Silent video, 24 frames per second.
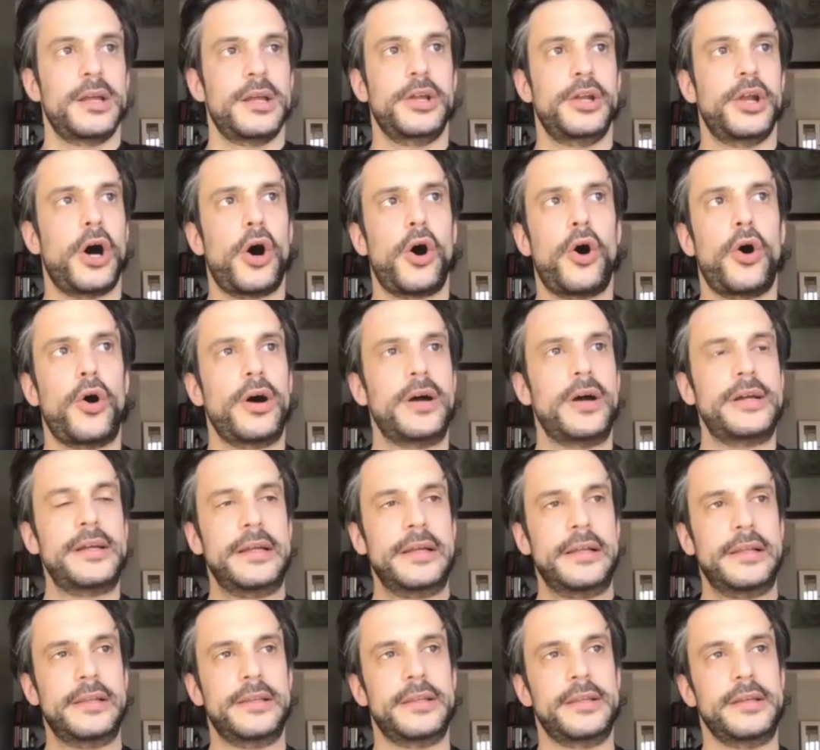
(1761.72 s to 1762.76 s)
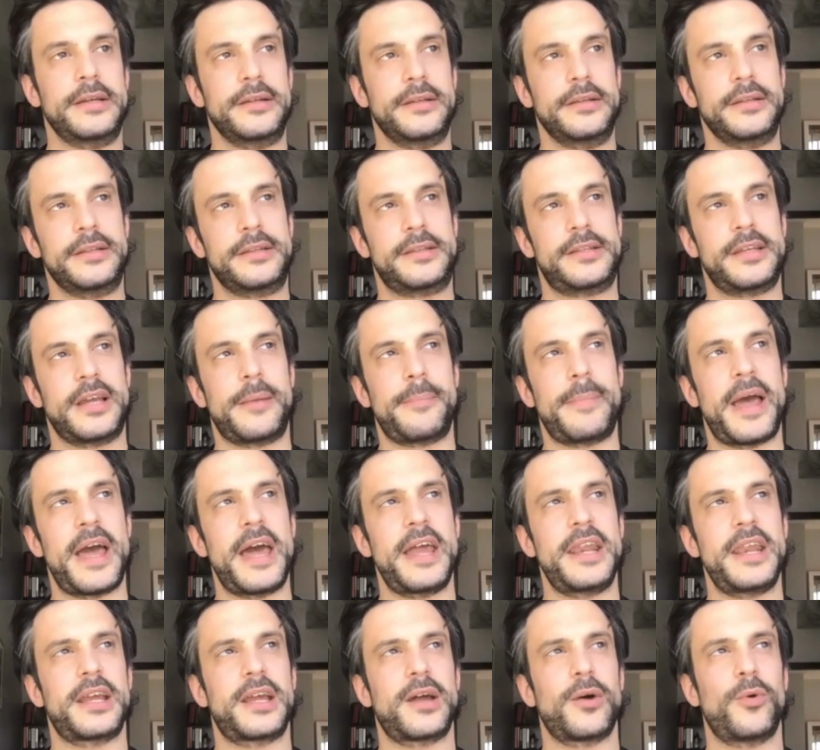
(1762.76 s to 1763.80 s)
know, the
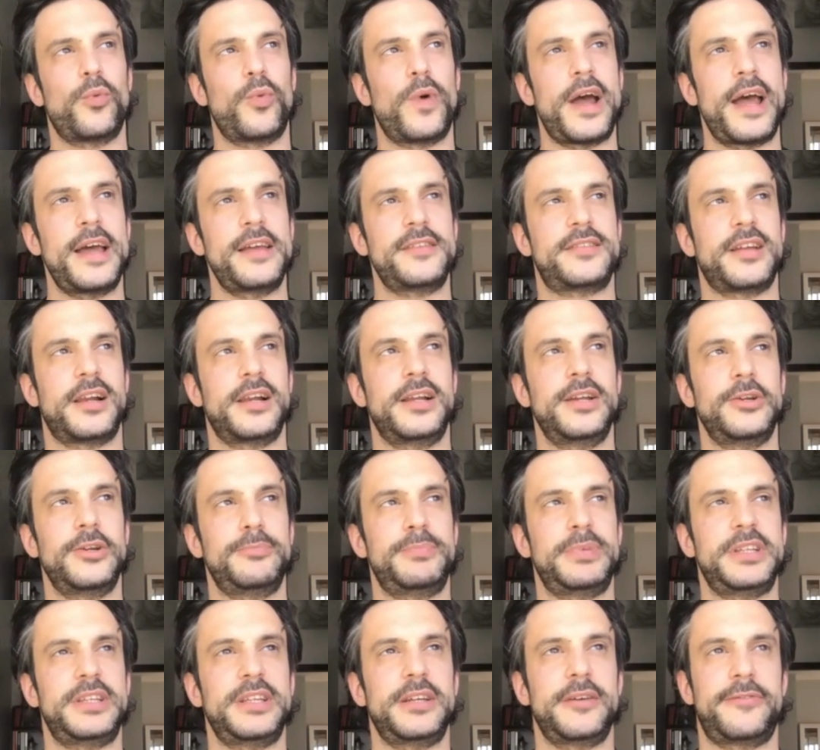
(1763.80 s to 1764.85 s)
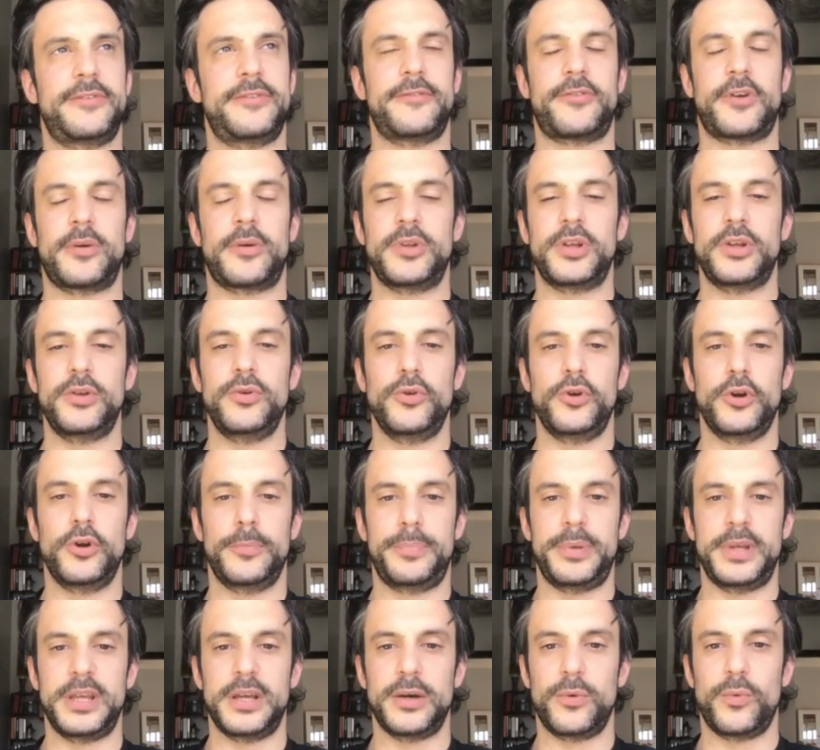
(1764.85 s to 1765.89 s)
American way is a little bit different from the
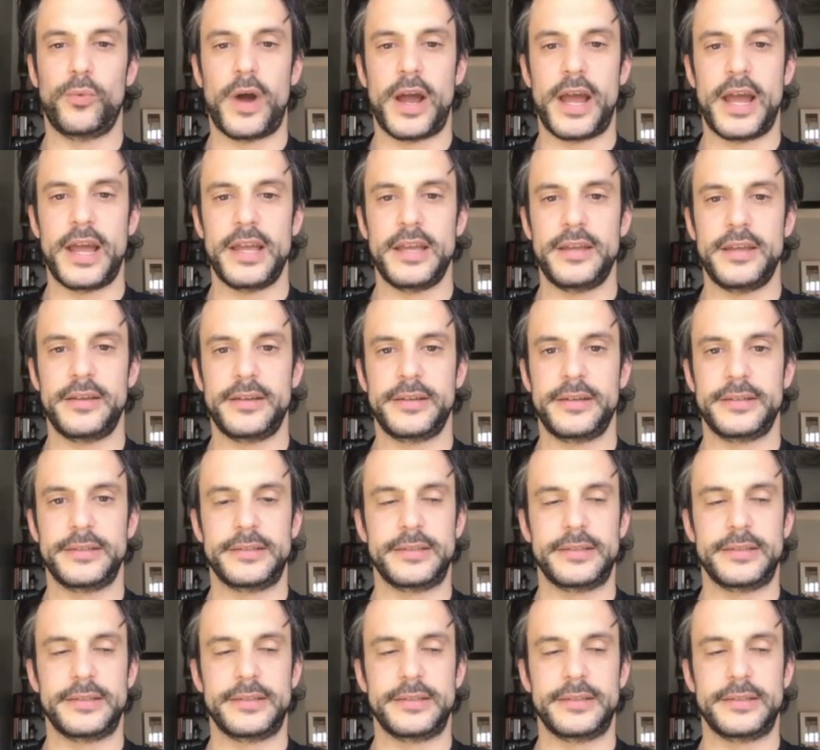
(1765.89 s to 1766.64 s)
European way.